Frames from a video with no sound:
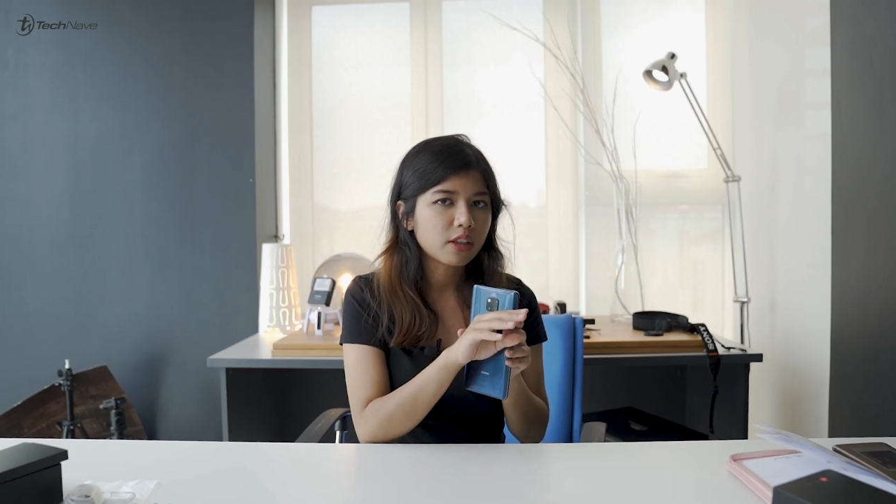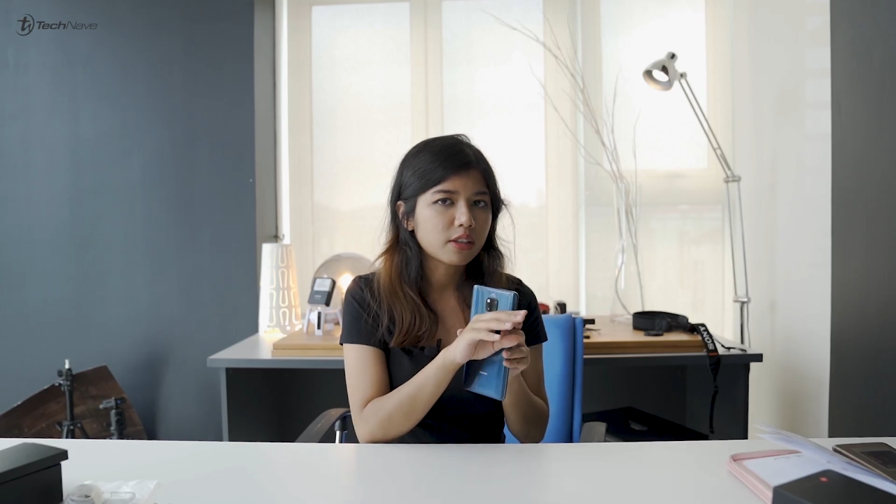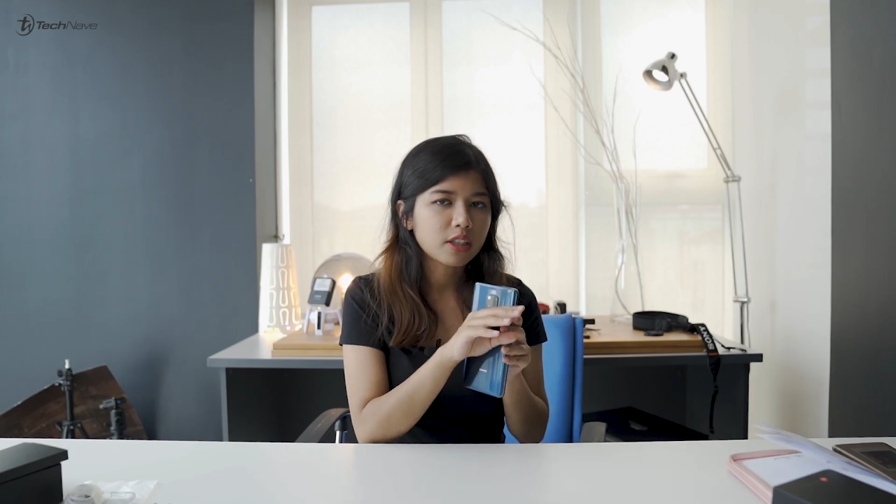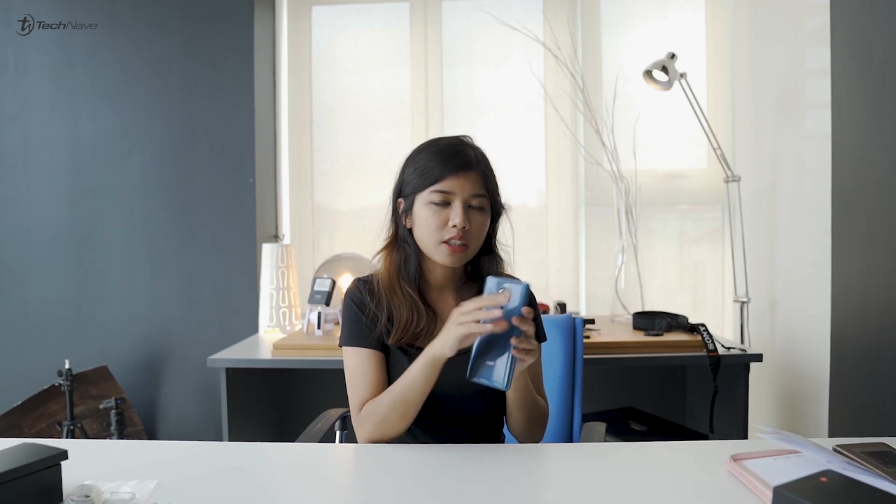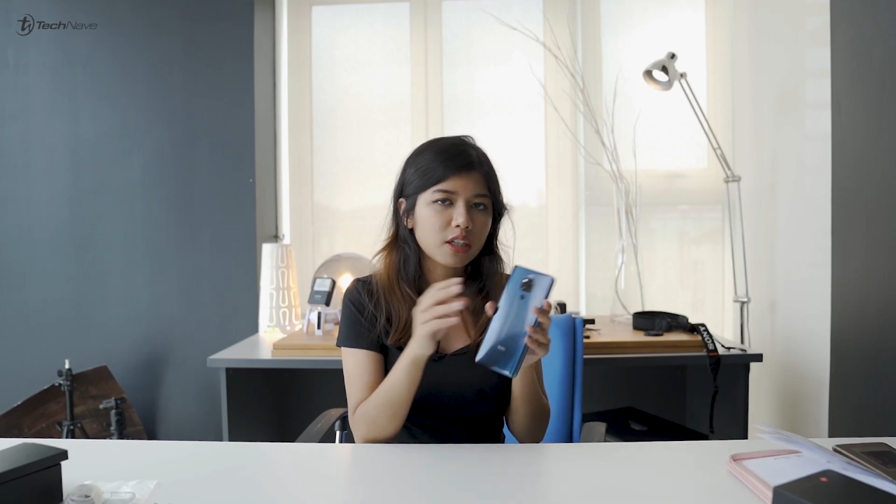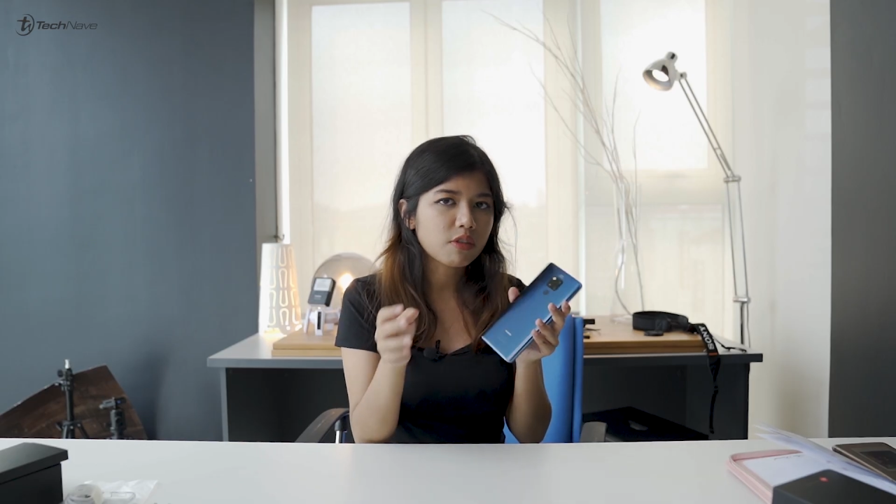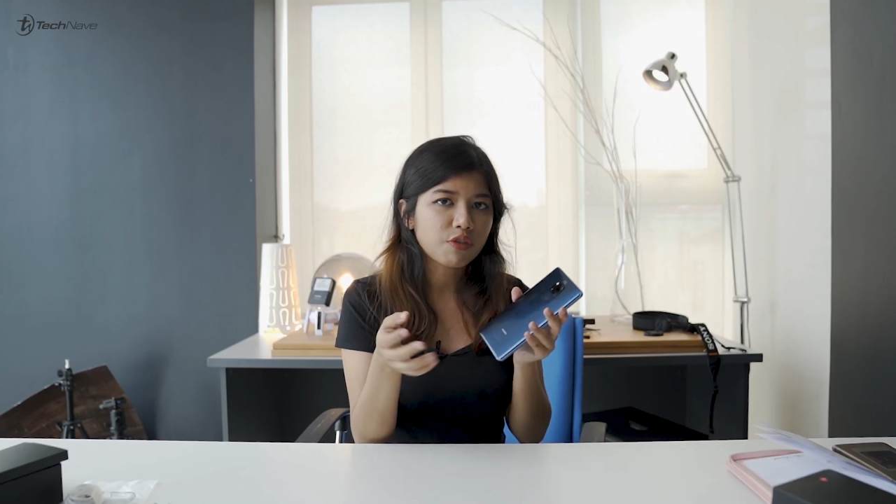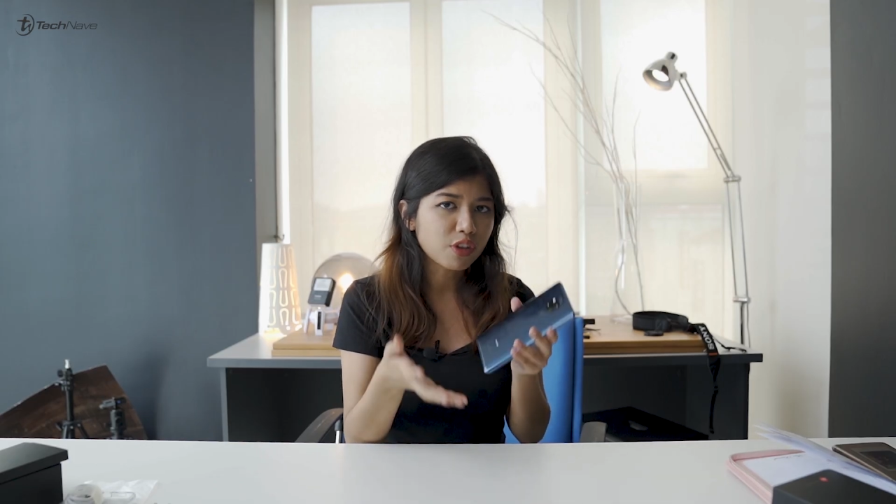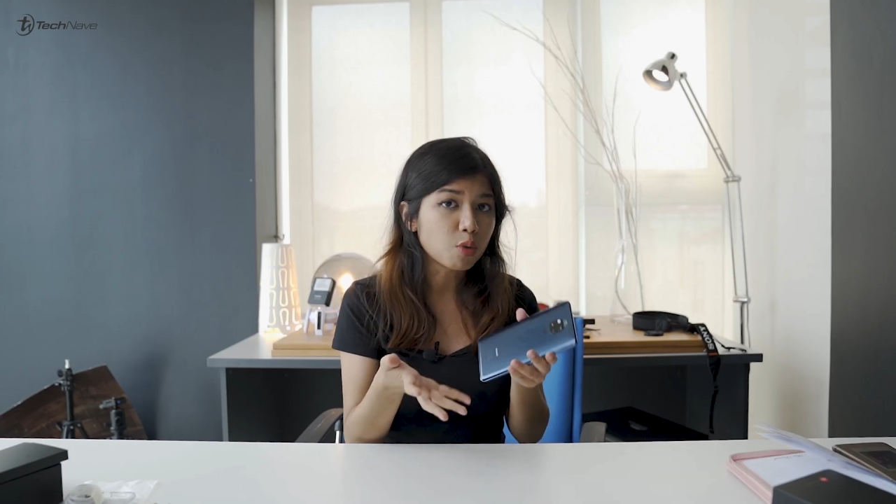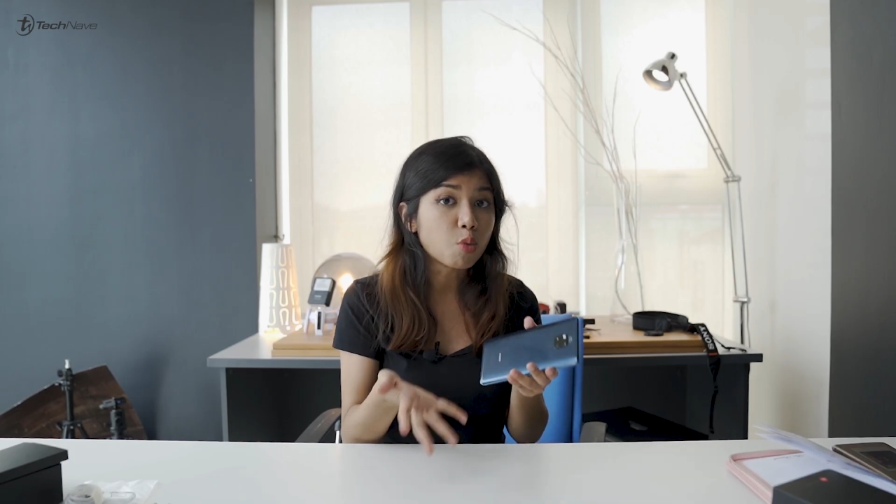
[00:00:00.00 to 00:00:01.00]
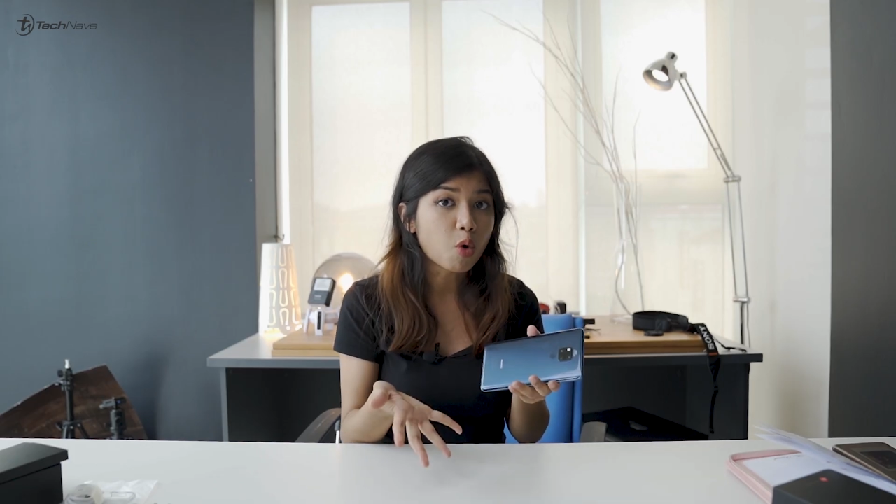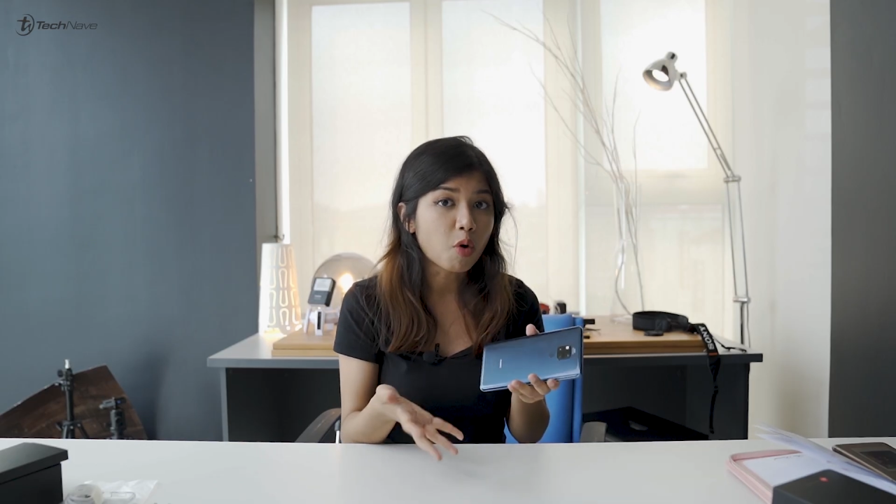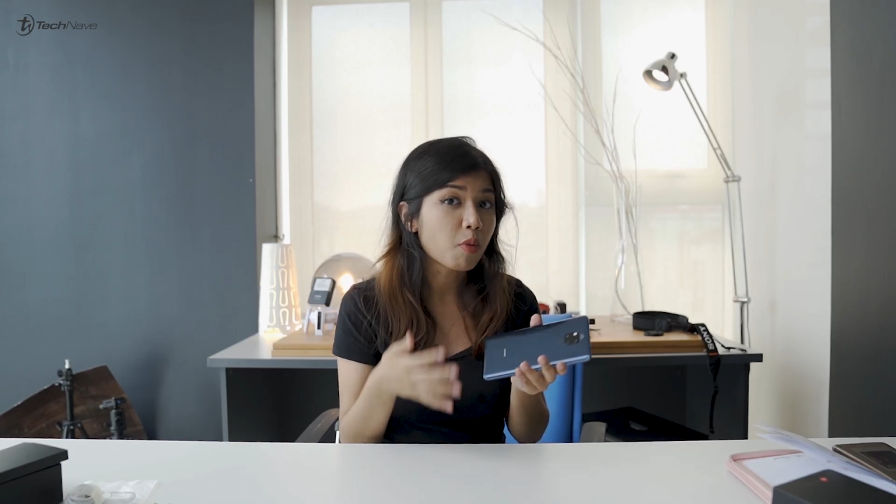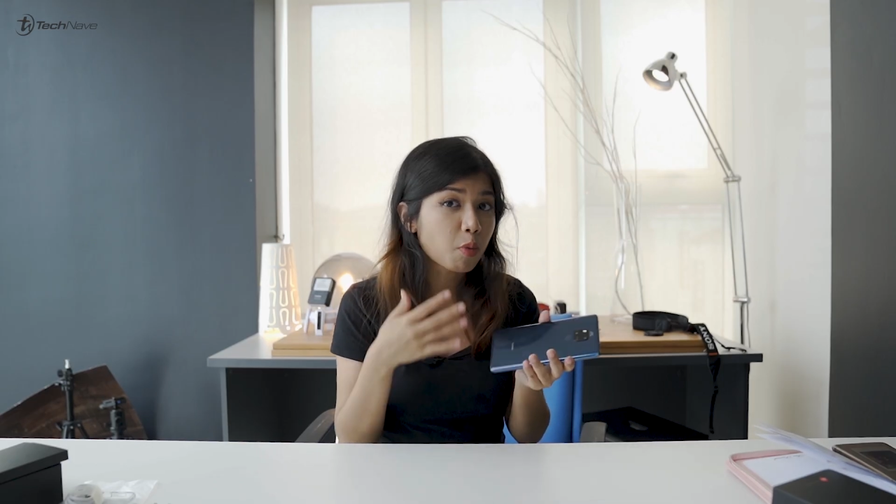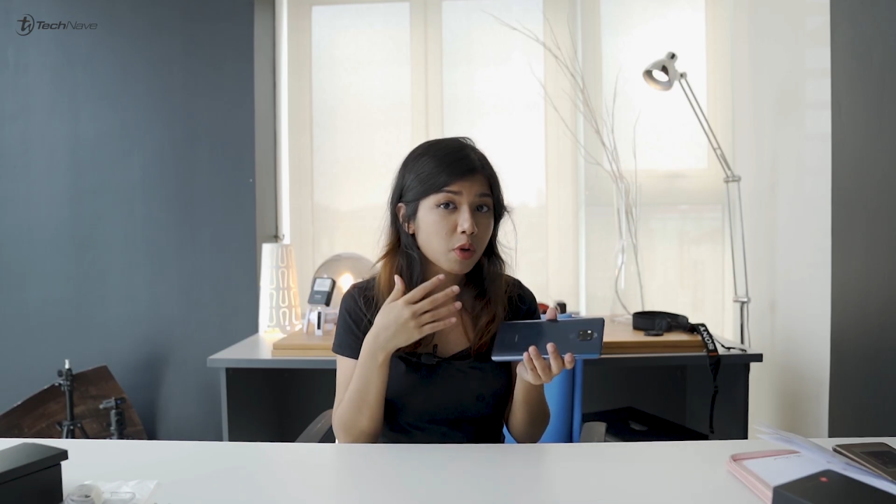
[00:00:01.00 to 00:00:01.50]
It didn't even feel
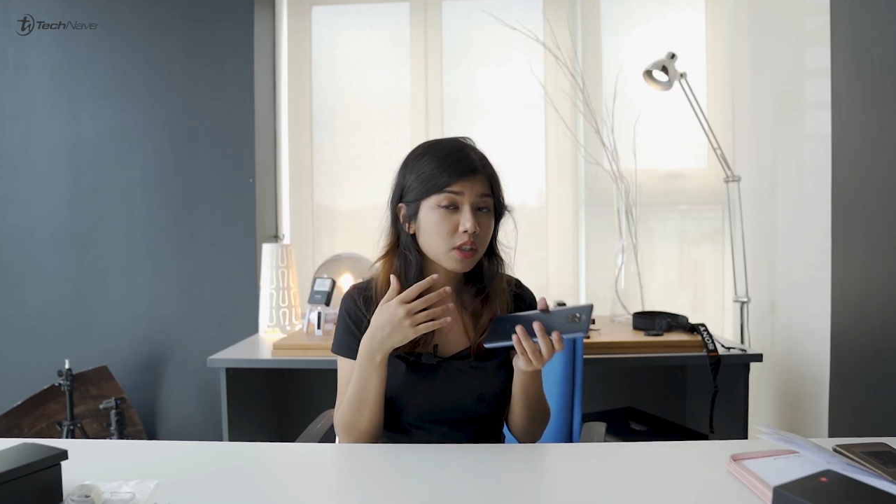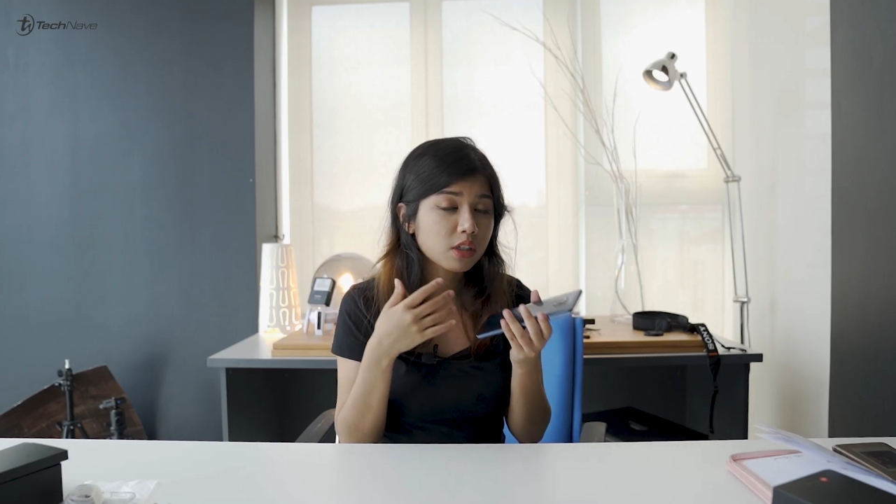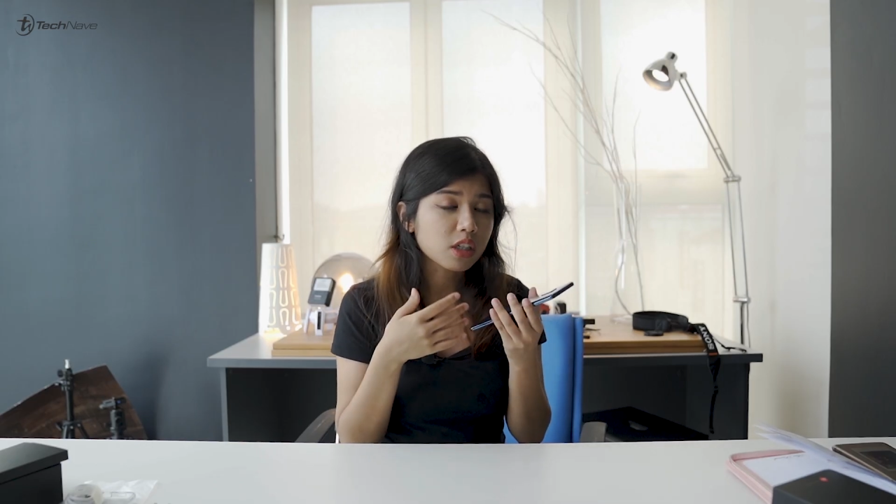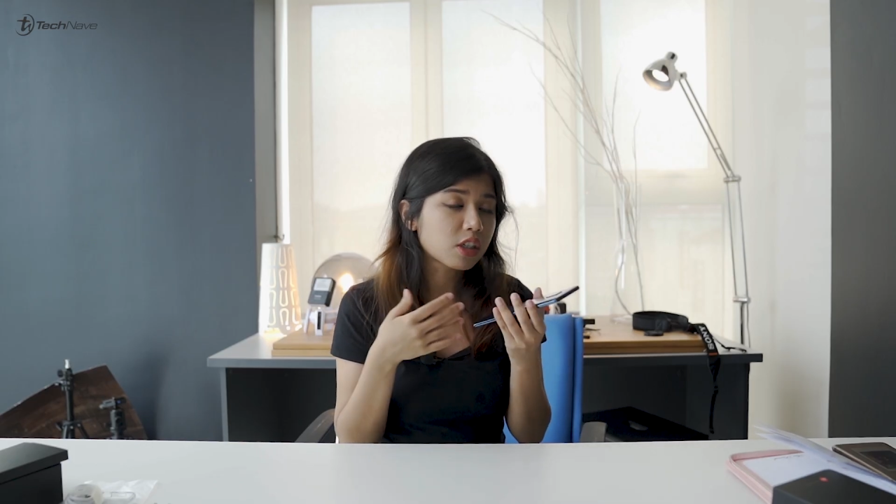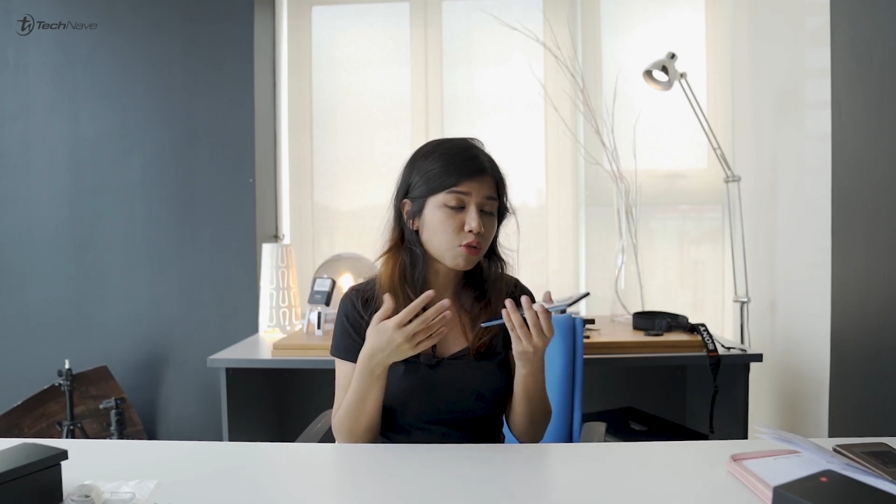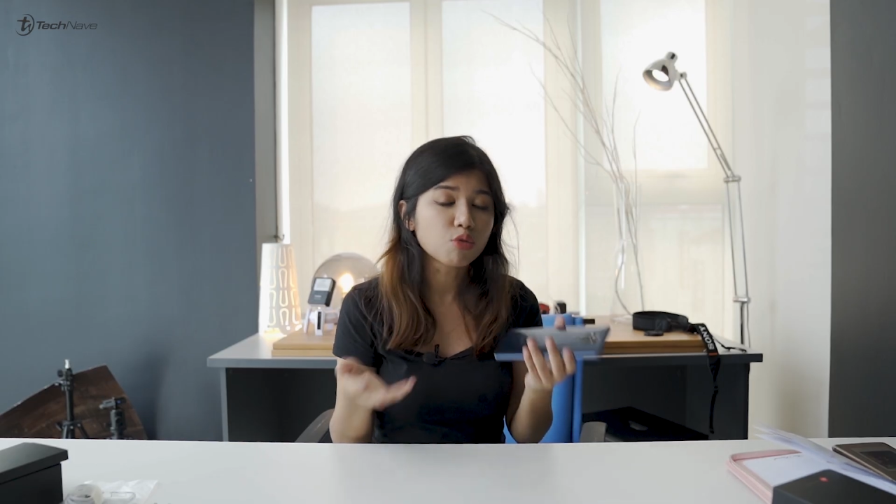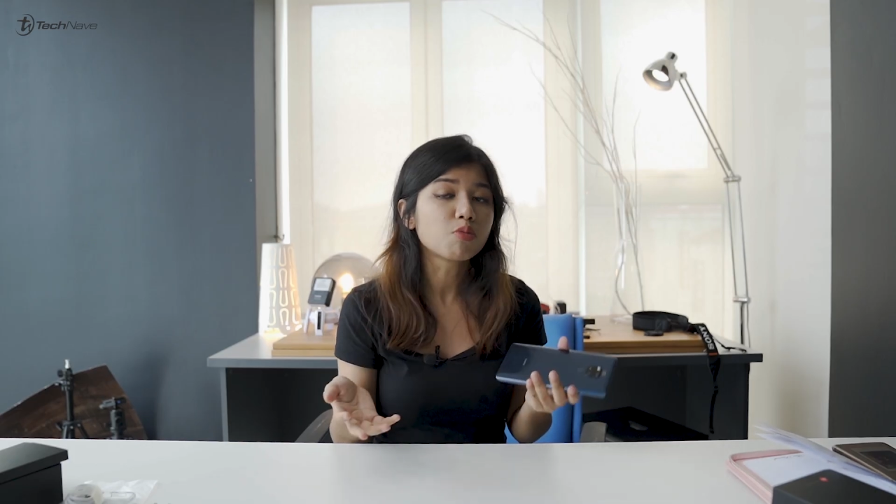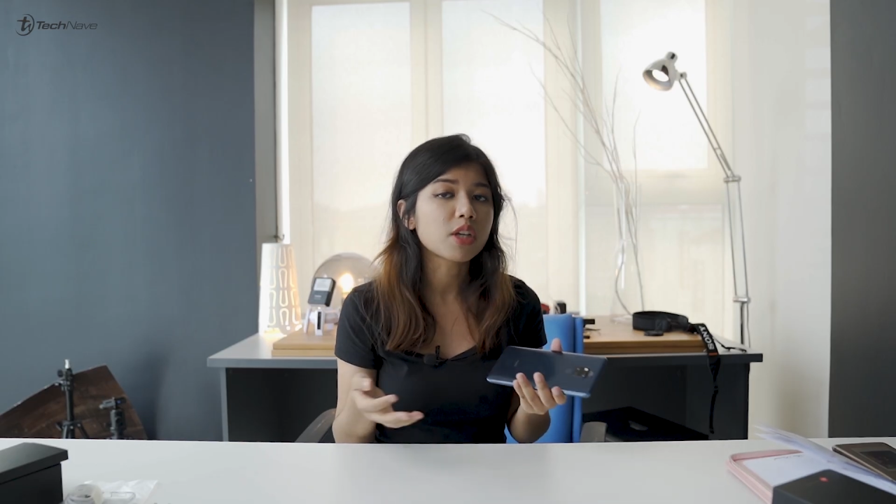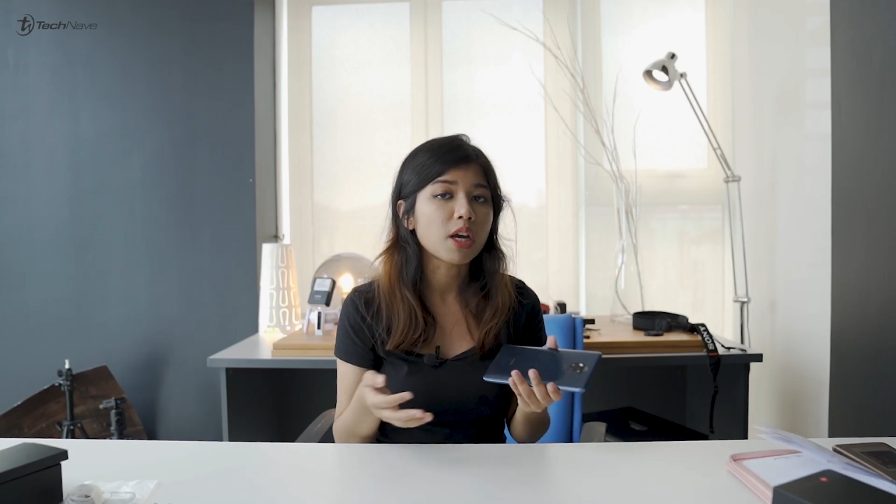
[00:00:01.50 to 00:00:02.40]
warm, it was just room